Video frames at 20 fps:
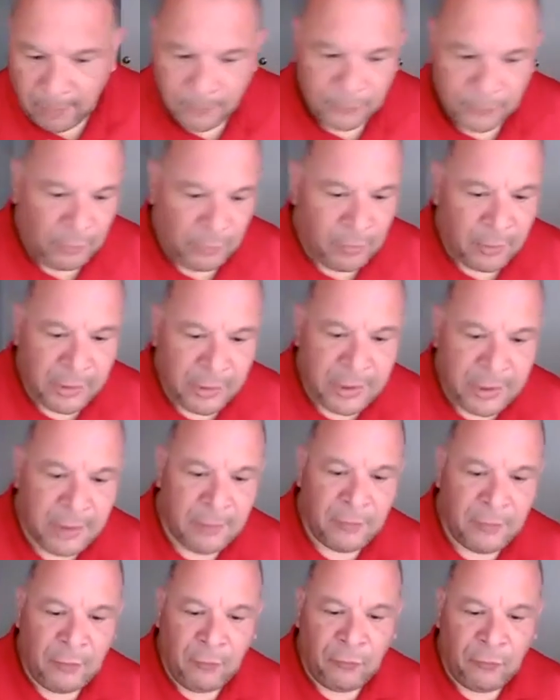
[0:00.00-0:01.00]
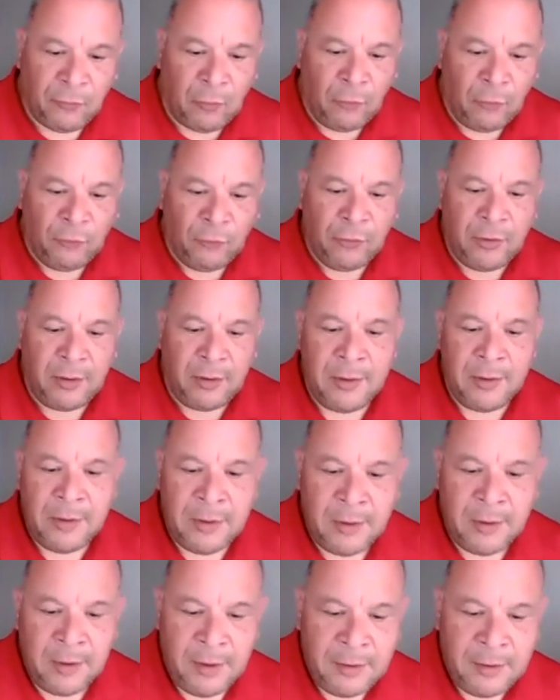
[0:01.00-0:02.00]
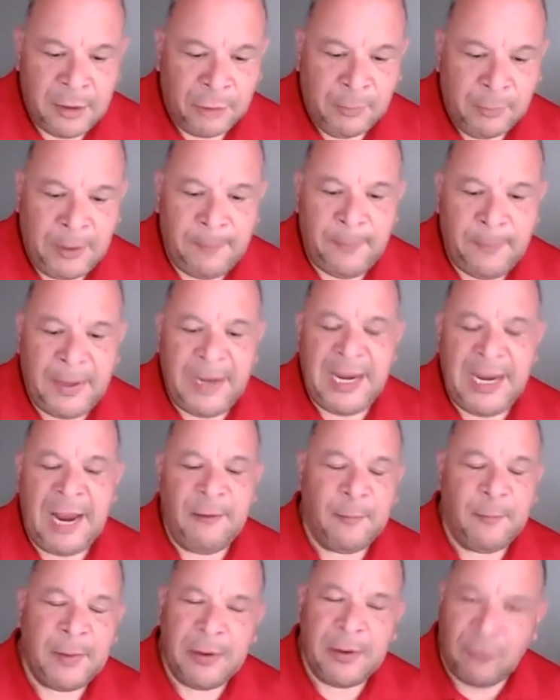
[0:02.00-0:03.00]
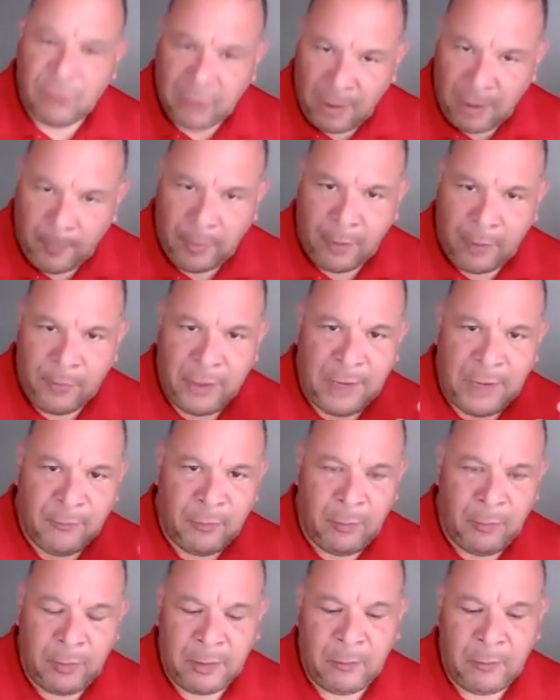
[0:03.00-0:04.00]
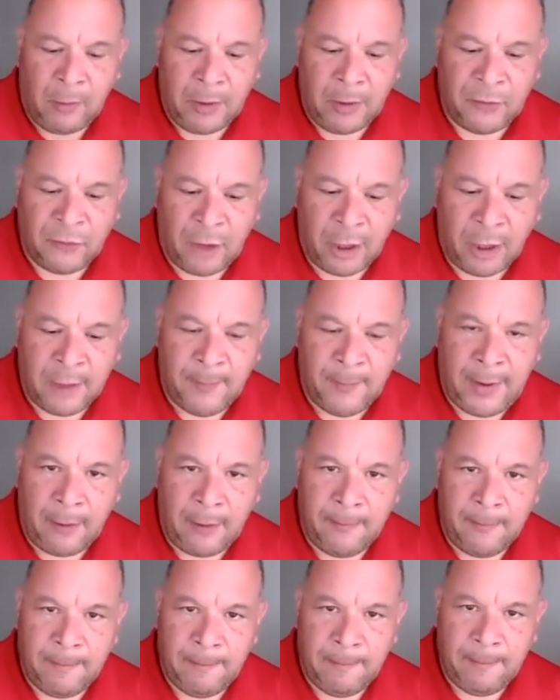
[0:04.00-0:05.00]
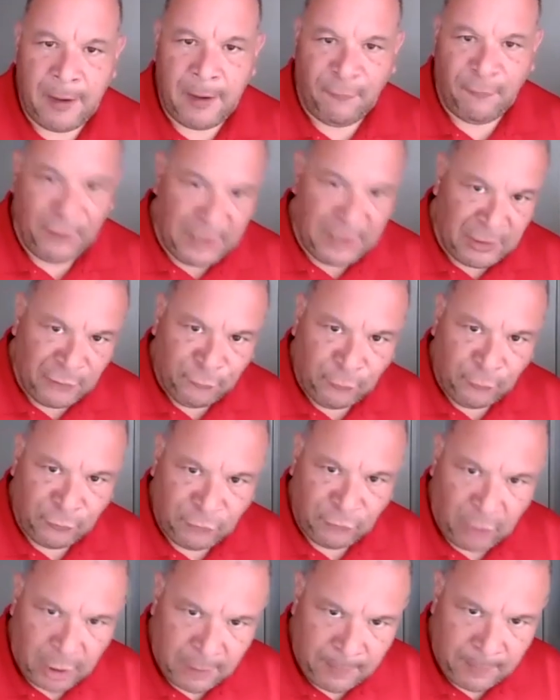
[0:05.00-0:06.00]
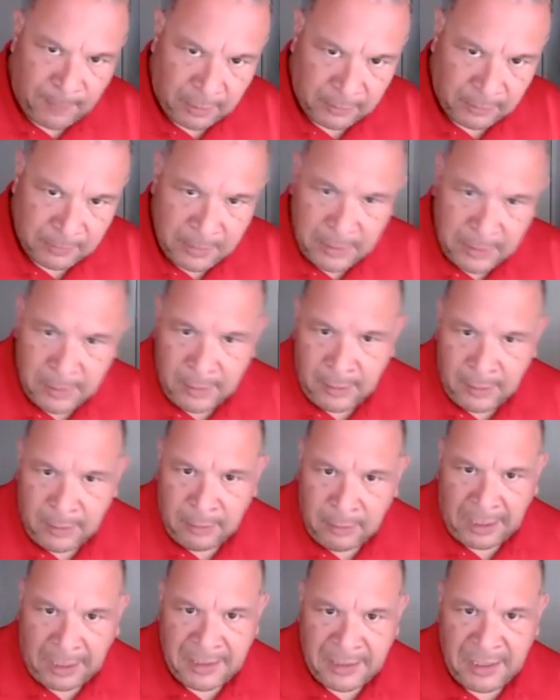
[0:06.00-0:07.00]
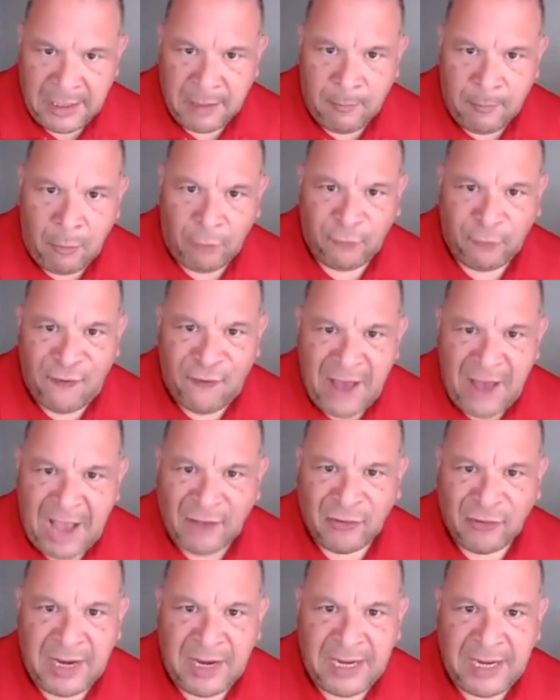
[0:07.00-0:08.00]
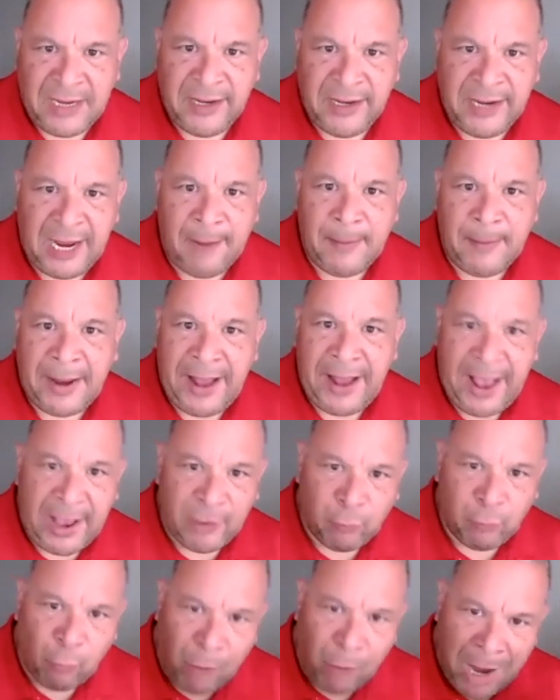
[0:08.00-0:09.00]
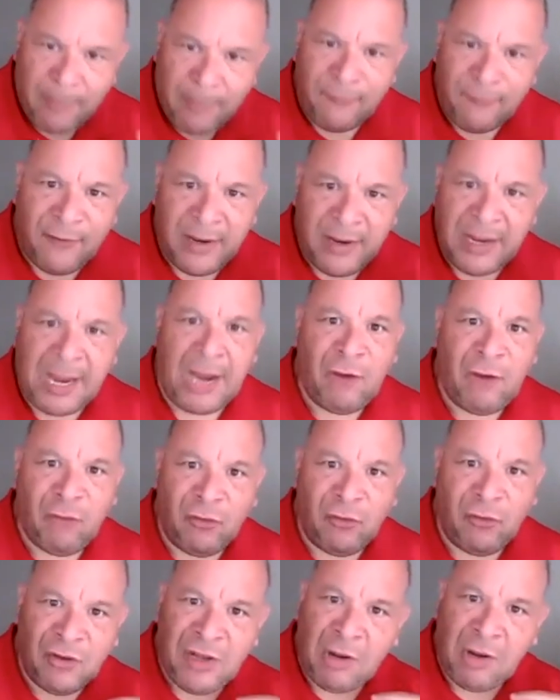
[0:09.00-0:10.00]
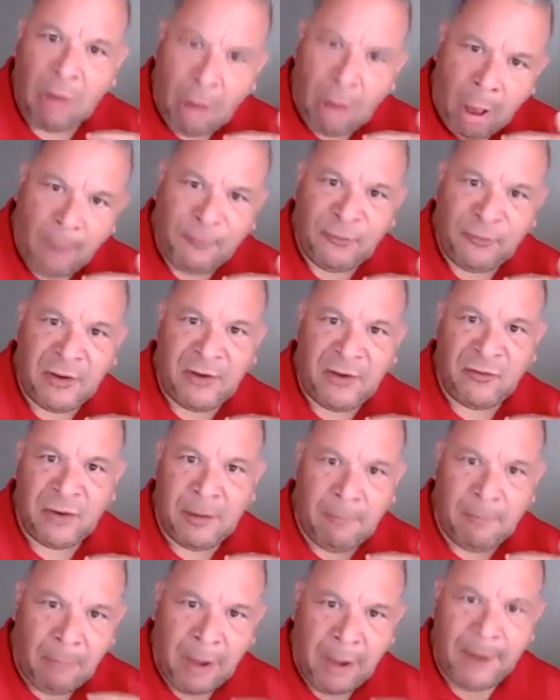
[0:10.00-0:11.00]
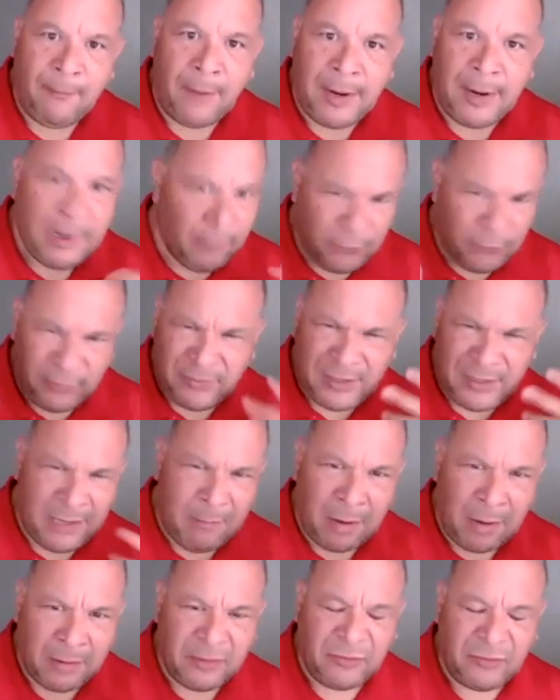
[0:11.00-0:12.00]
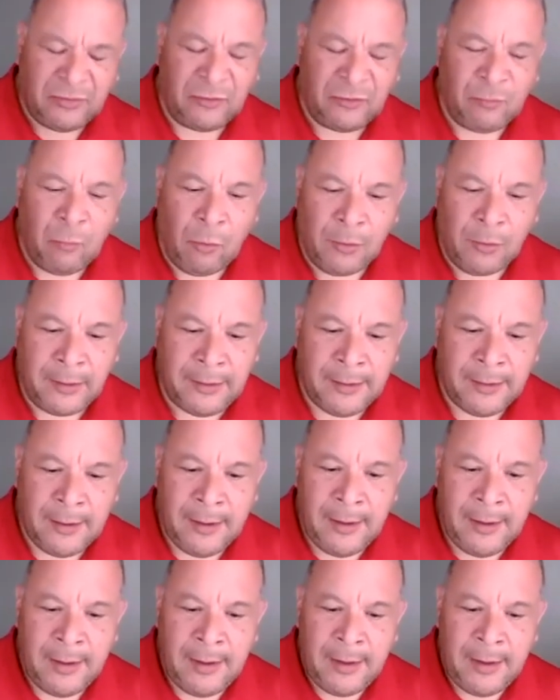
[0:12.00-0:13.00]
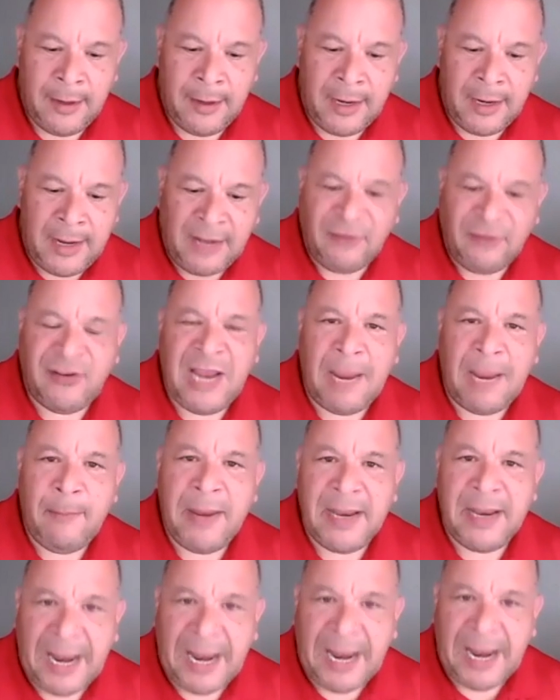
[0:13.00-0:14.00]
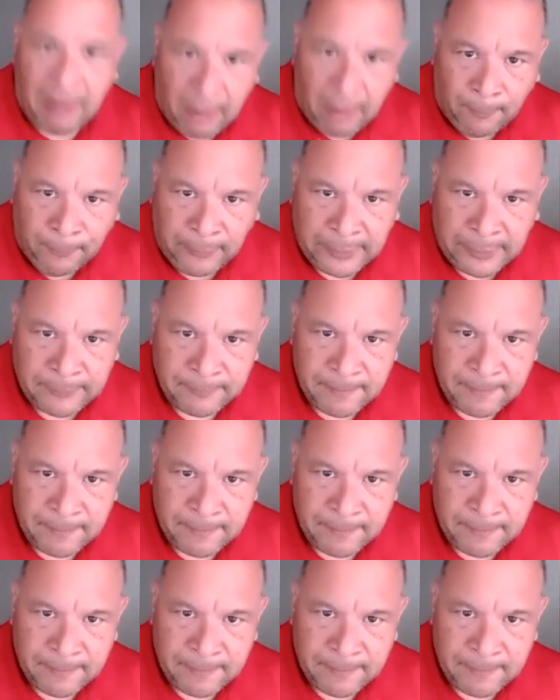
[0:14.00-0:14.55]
So those are the 3 big games, but there's a couple other games we really want to talk about. And Freddie, let's first talk about, I think, the most fascinating game that has ramifications in the offseason. In my mind, I was just thinking about this morning, and that's Damien at Upland.